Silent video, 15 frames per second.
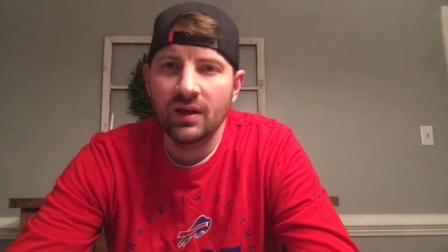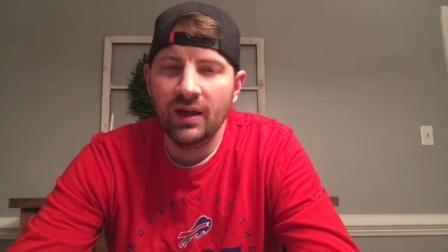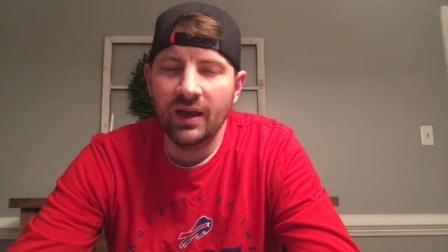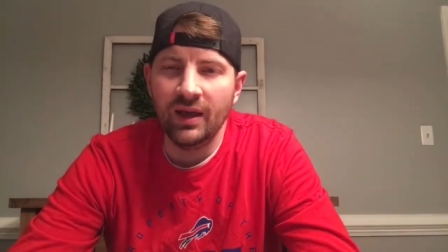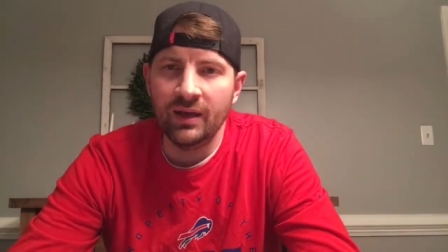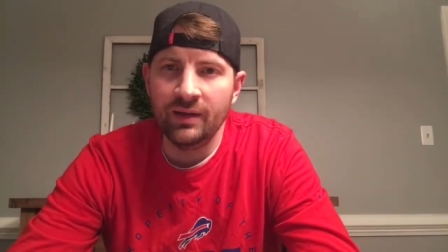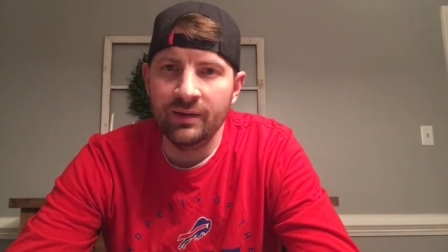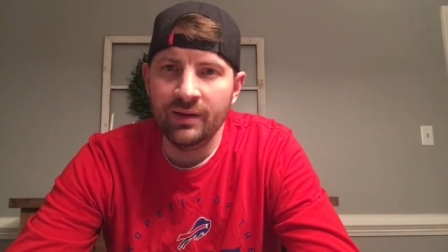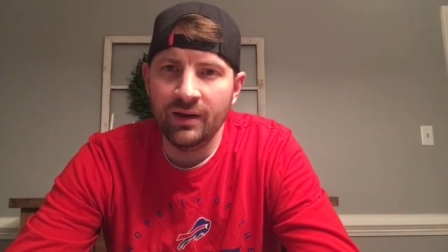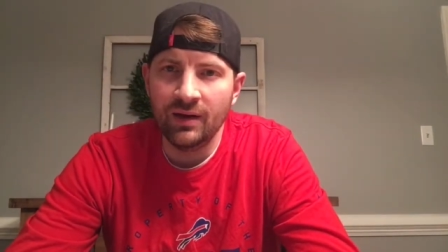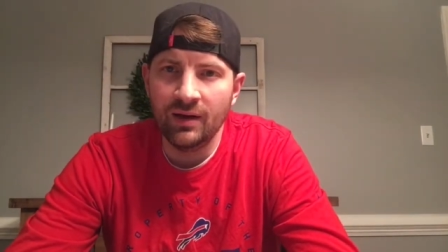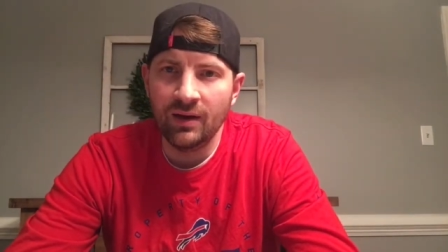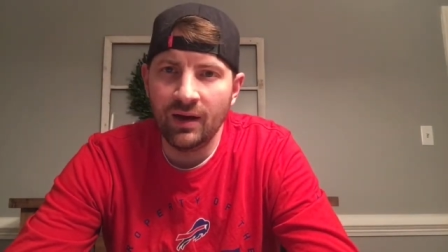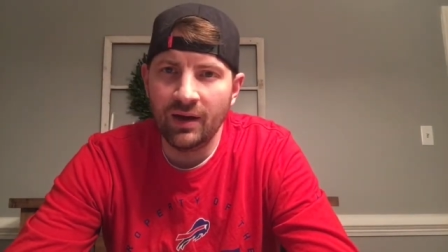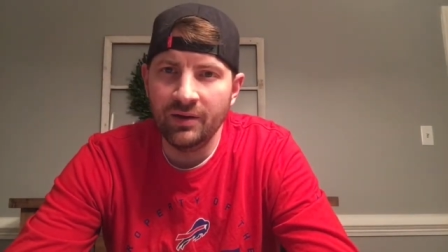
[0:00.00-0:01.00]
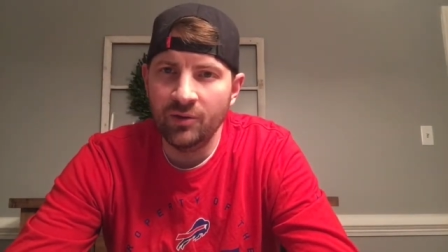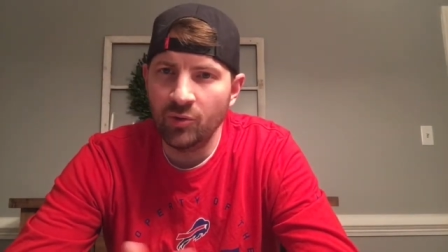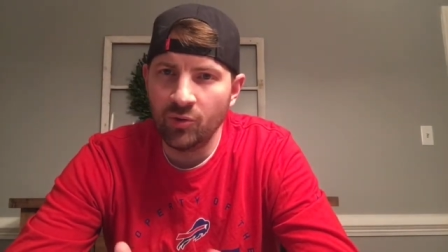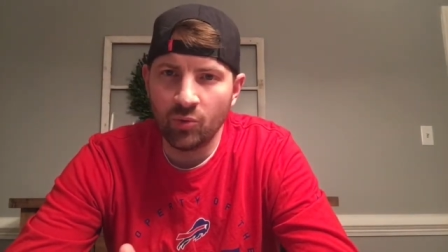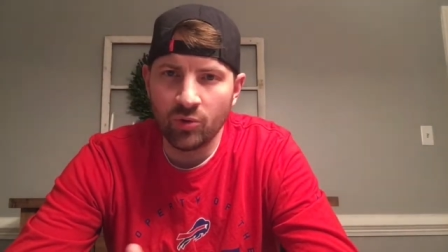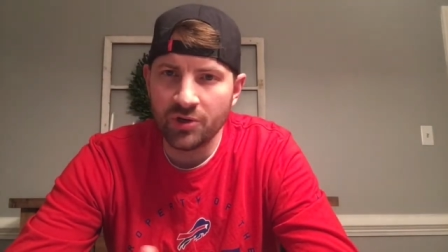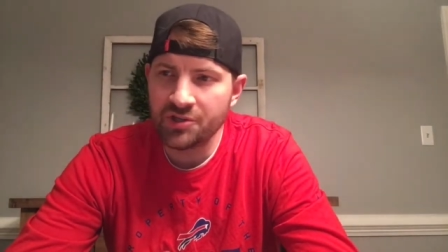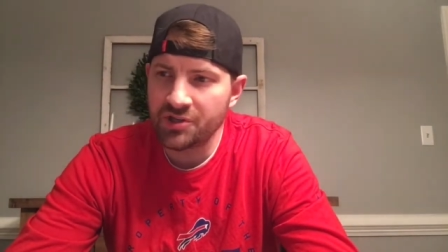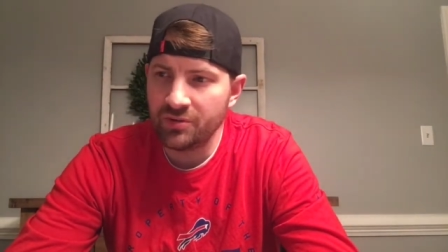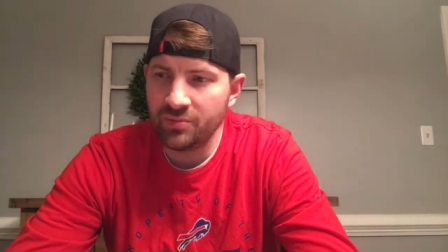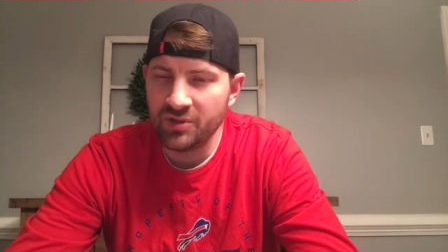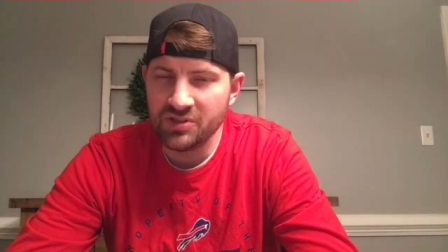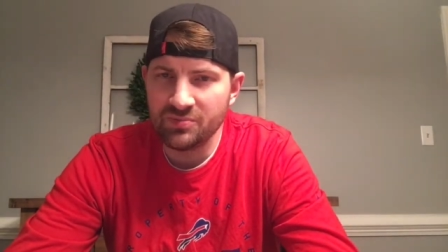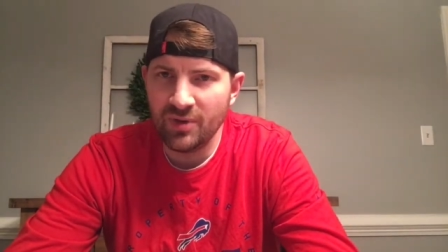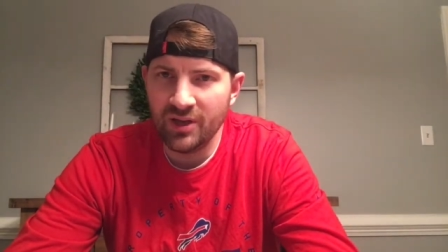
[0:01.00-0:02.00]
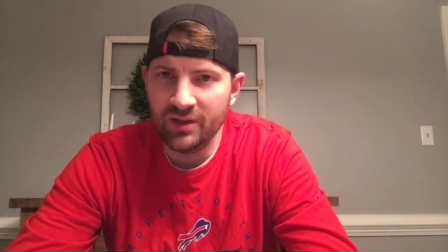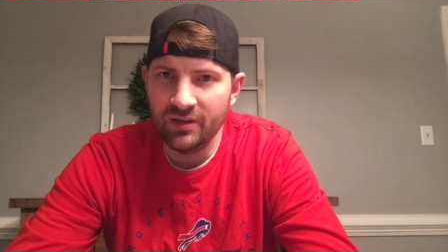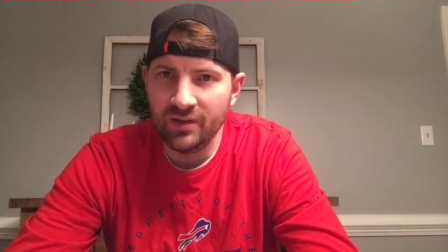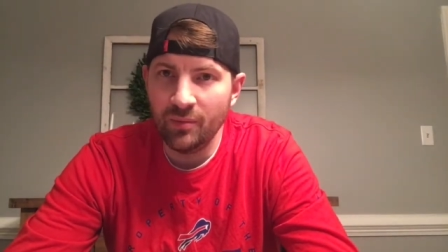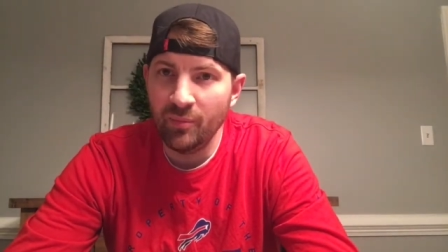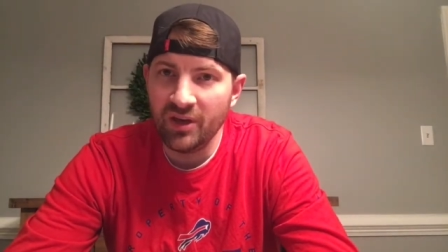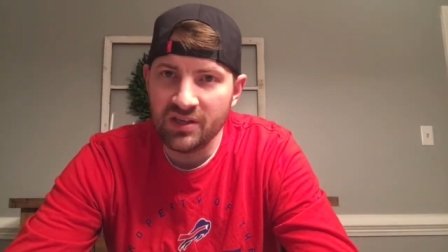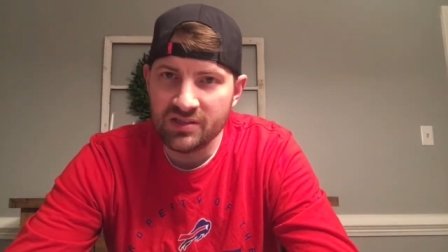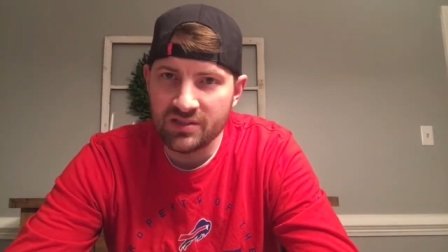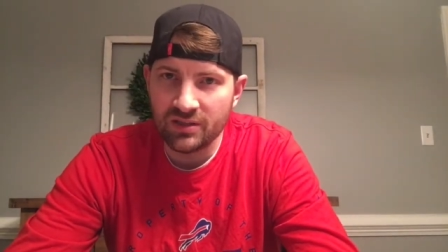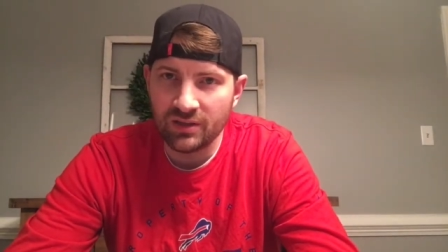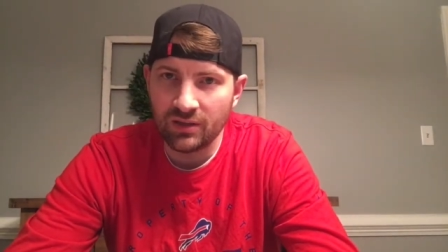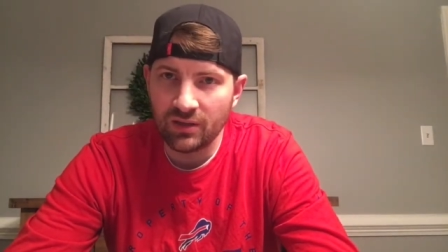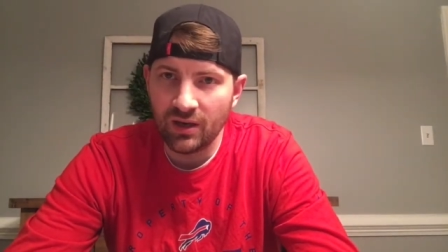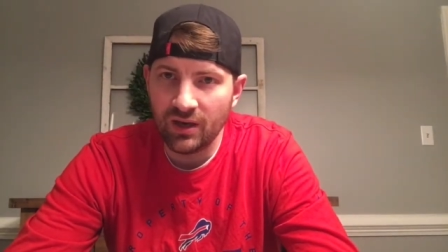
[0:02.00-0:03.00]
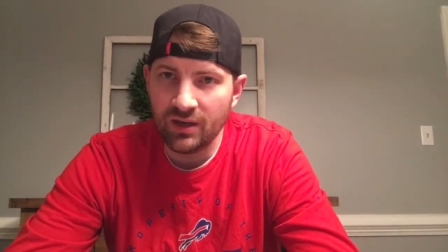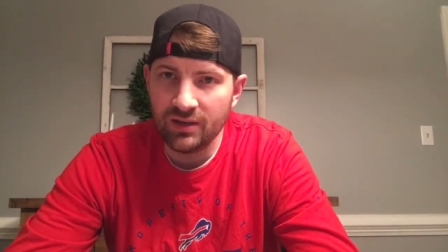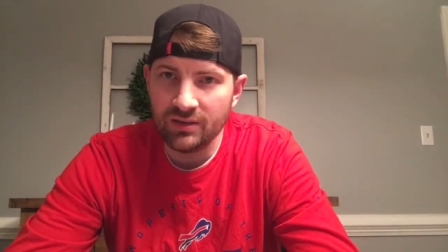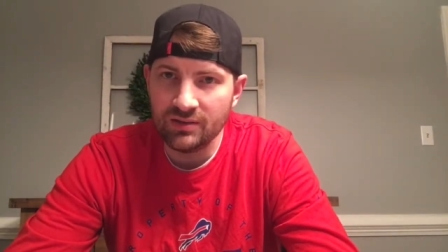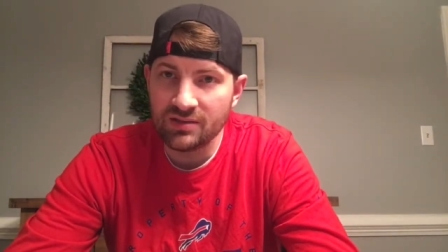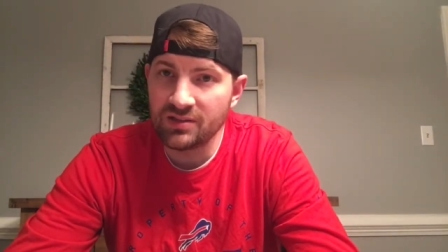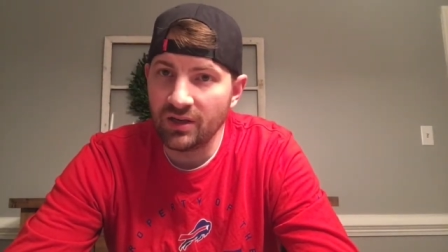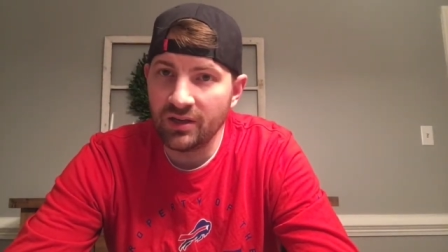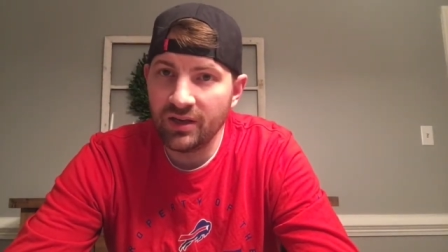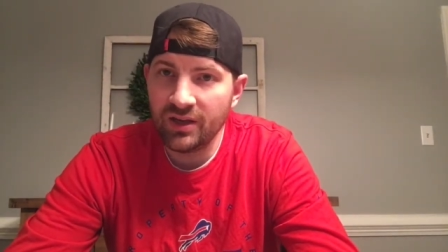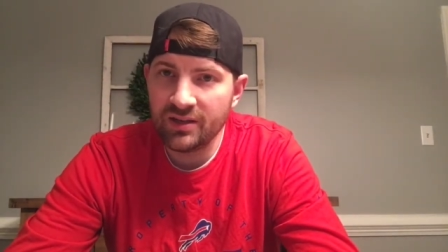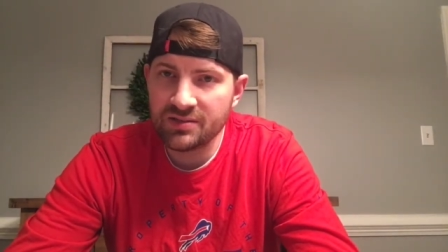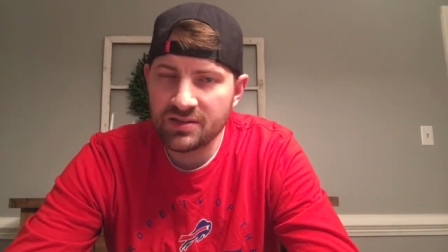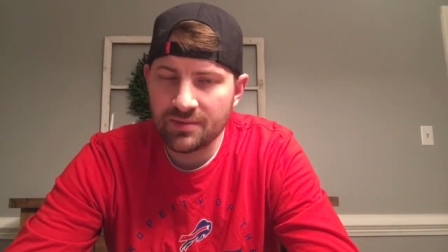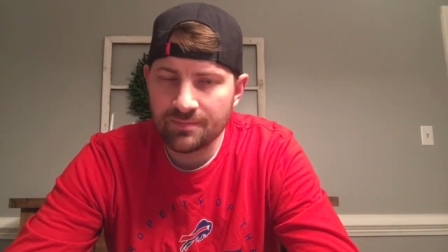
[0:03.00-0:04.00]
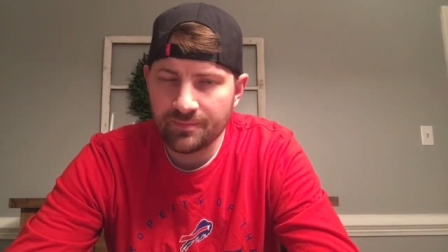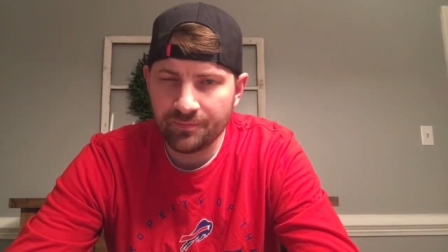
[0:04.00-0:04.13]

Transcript: And I know the worship has been amazing on Sundays,